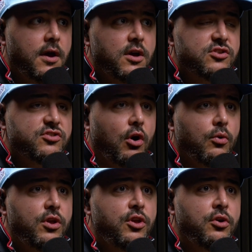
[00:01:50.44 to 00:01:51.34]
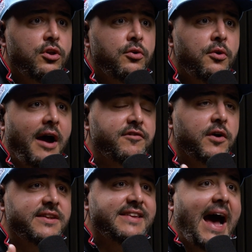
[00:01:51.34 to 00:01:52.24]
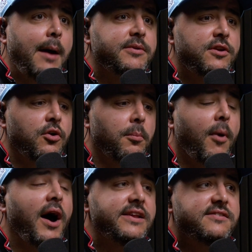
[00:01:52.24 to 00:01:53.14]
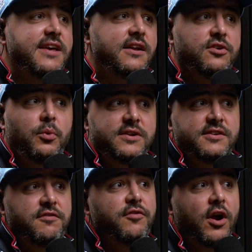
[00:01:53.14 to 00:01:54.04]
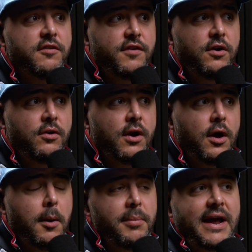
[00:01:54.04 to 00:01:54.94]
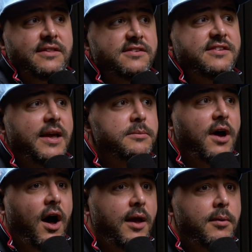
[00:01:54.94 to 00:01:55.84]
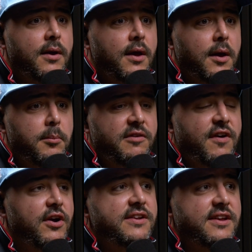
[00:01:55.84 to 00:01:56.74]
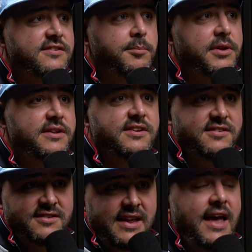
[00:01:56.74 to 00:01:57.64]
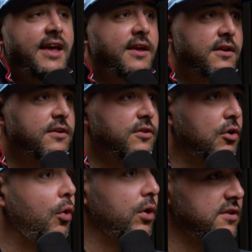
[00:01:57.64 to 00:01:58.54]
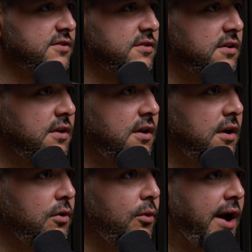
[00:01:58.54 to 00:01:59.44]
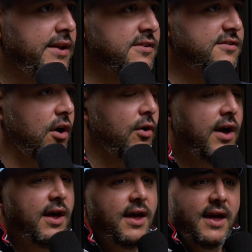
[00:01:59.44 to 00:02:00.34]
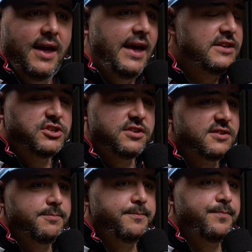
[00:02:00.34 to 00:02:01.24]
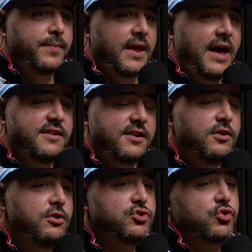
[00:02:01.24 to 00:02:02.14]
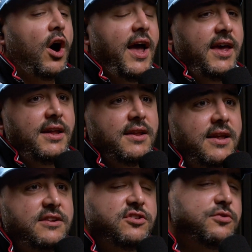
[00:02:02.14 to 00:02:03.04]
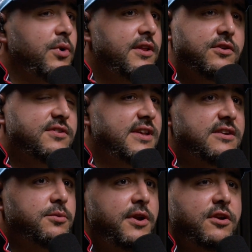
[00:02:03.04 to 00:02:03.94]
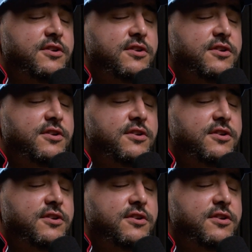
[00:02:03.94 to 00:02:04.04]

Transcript: So you have to adapt your mindset to what's in front of you, but at the same time, be very disciplined to stay the course, right? And so it's just, until you try it, it's just one of those things where you're